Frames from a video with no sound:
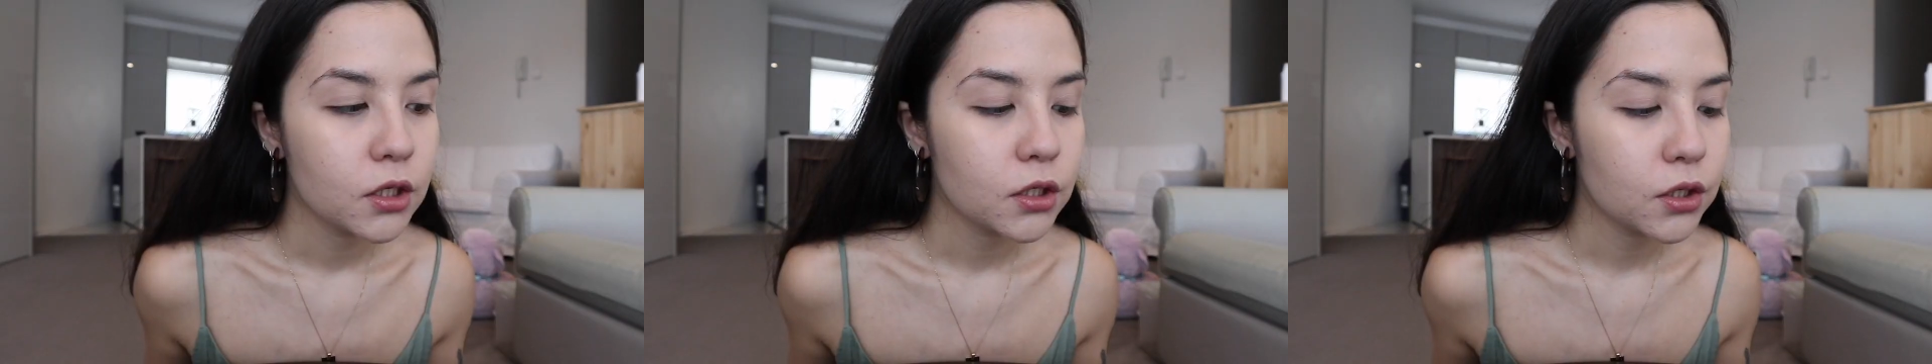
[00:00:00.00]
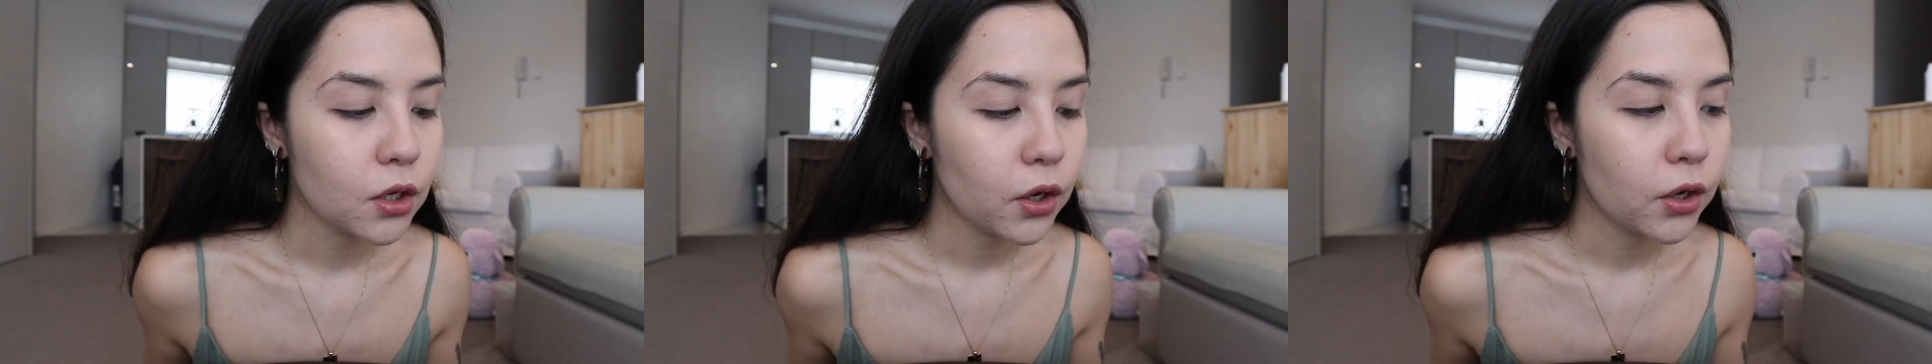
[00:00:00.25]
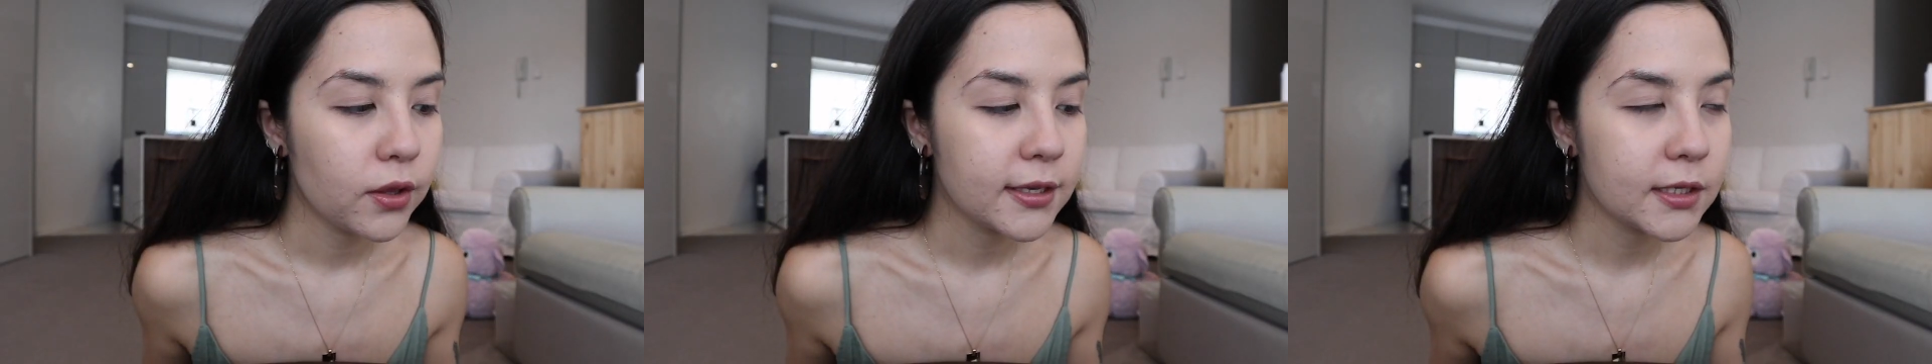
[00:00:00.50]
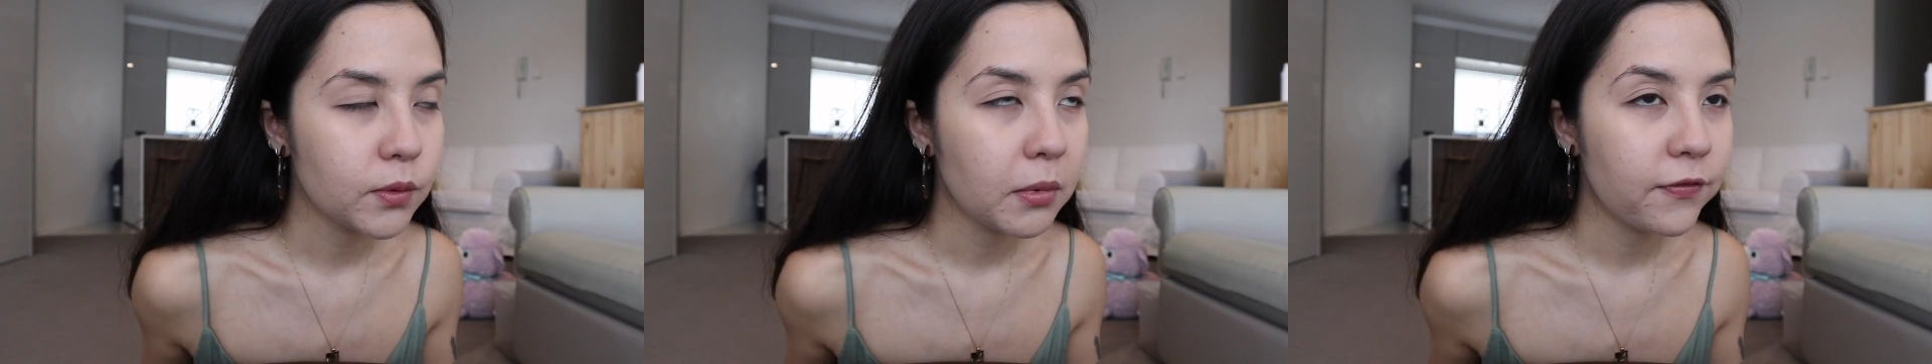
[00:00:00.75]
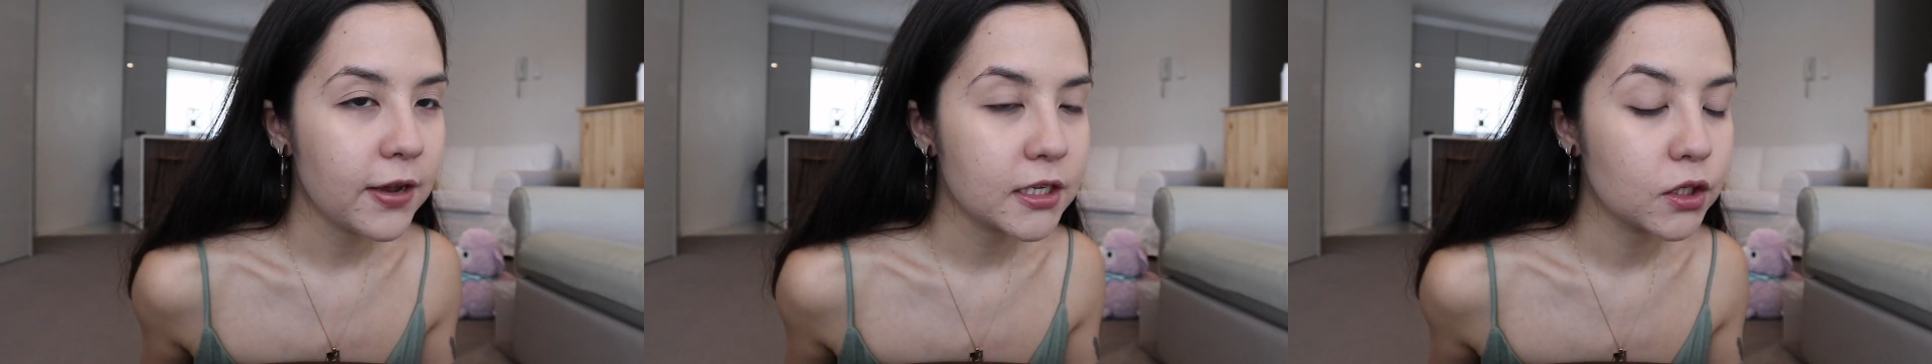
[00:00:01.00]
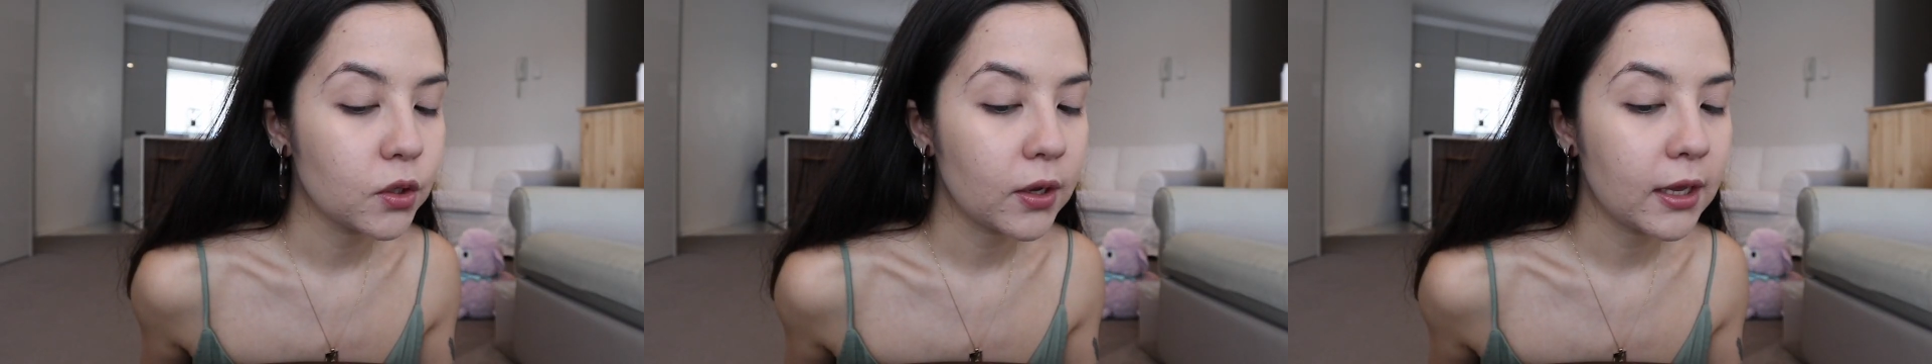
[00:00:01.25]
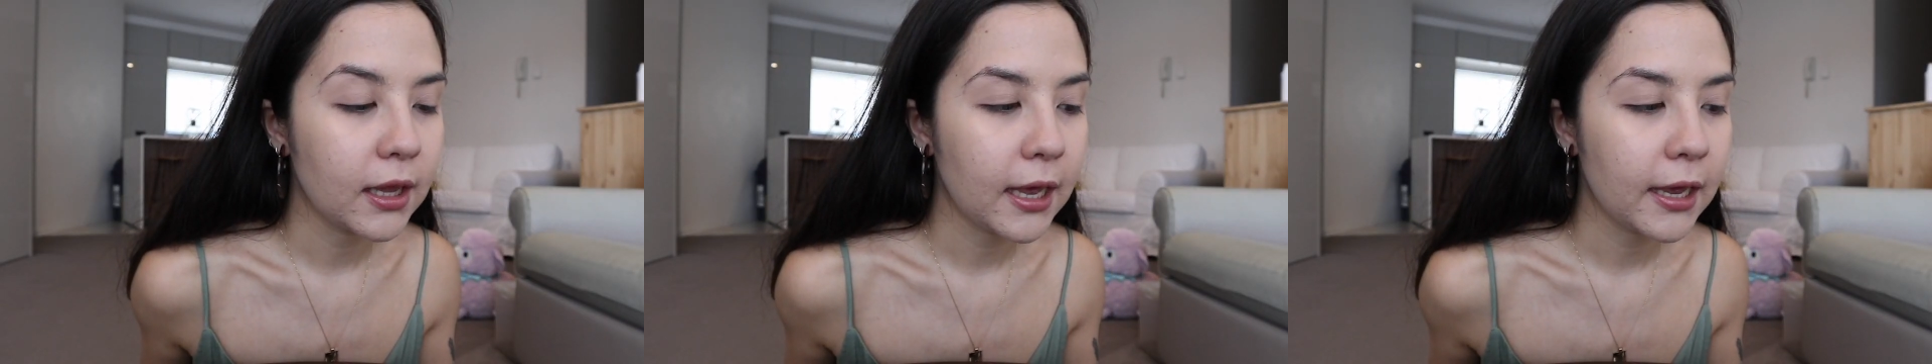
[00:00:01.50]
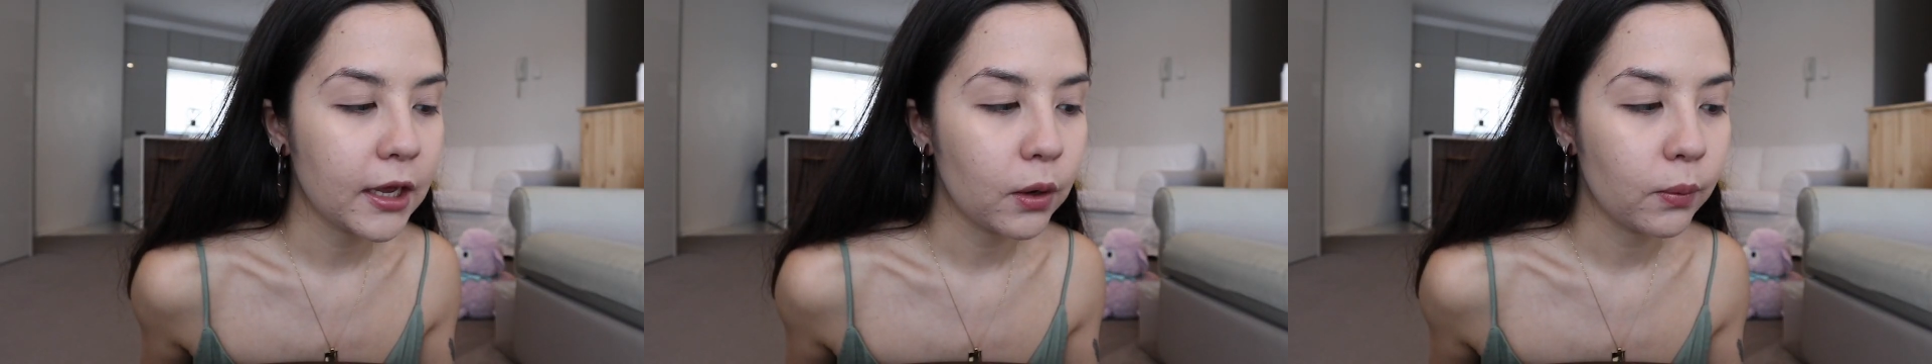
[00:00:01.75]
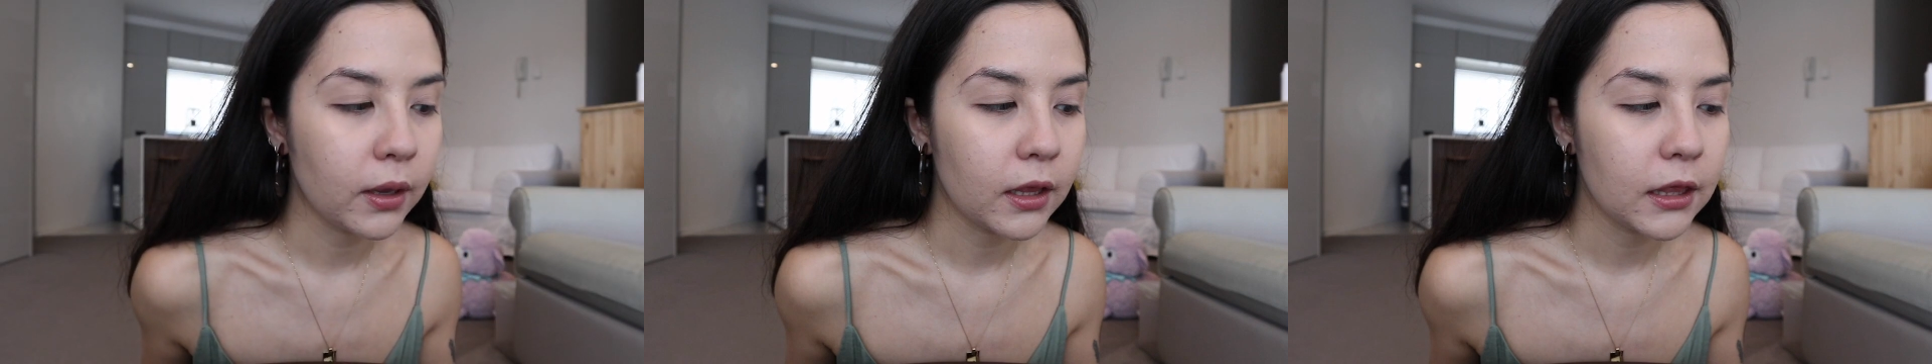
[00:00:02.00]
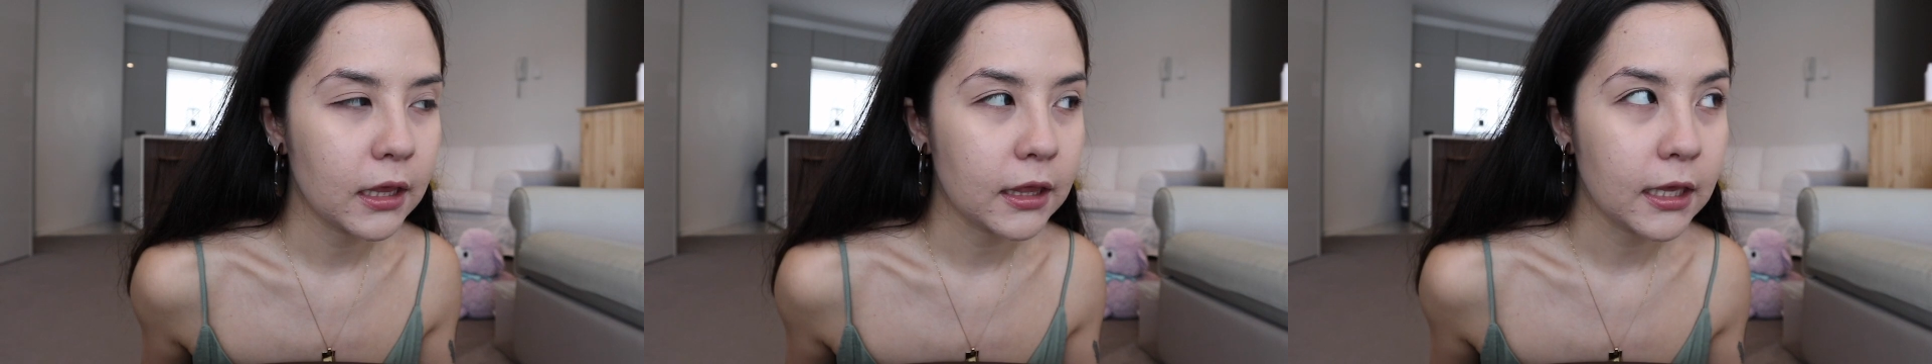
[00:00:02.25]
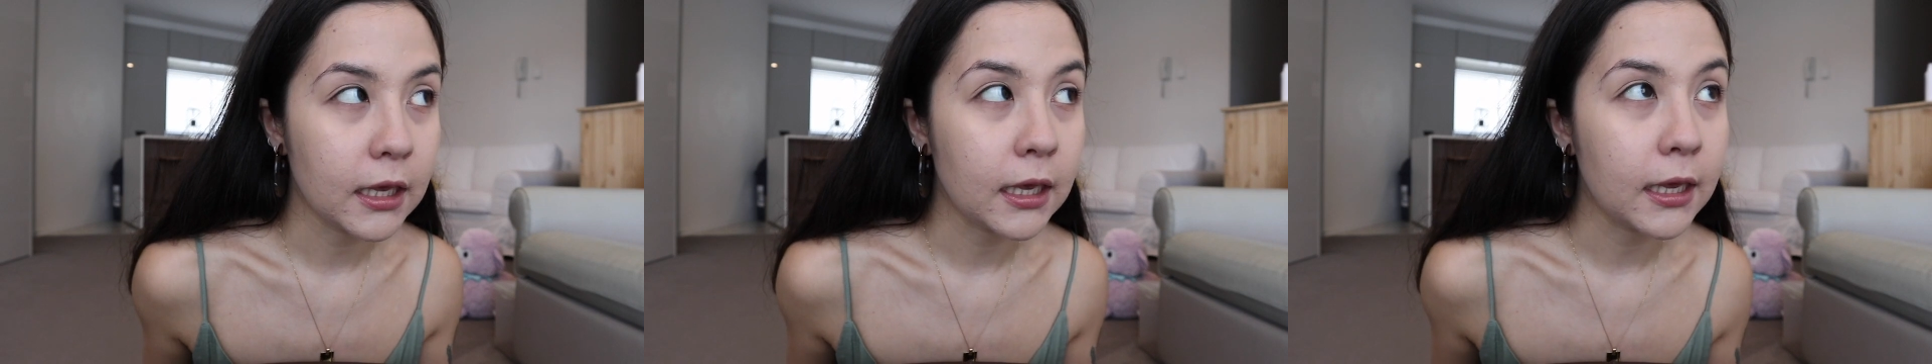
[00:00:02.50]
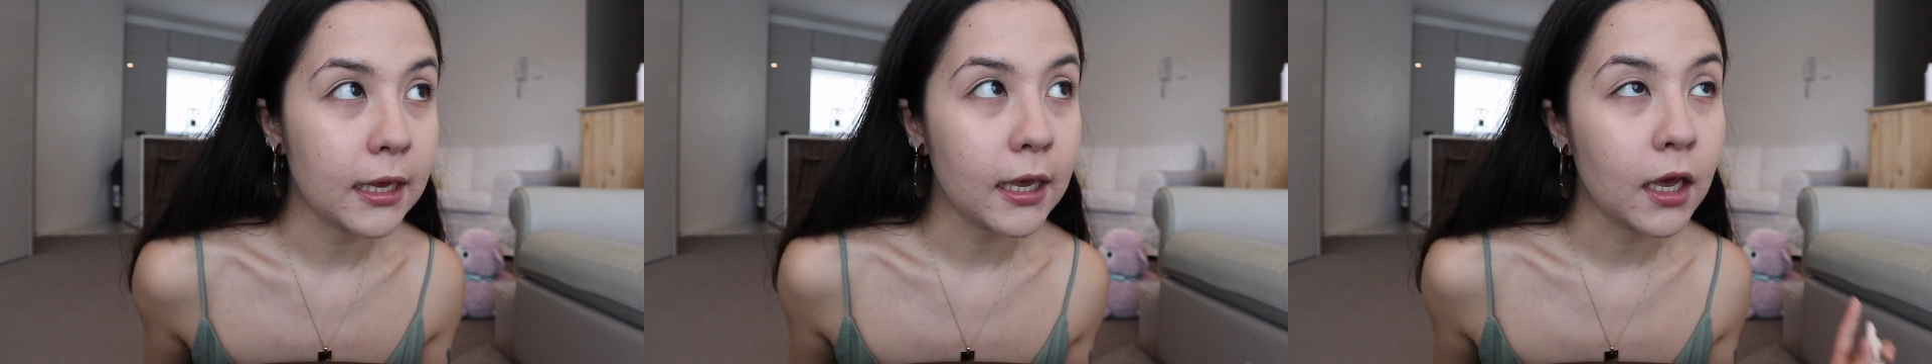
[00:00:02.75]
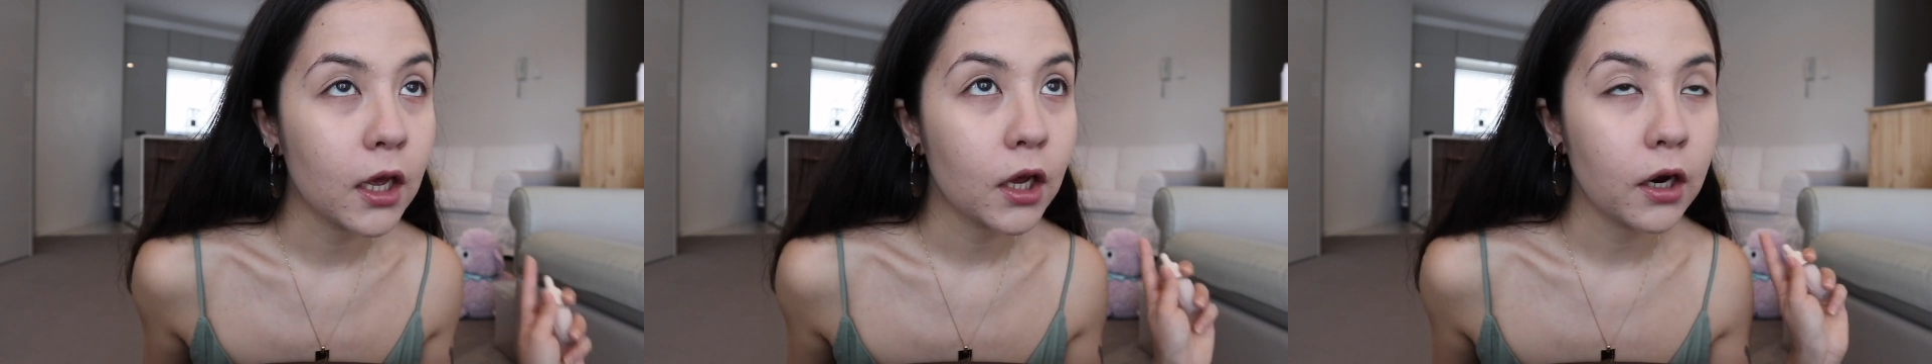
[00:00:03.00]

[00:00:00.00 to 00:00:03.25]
So this is what my face is looking like with the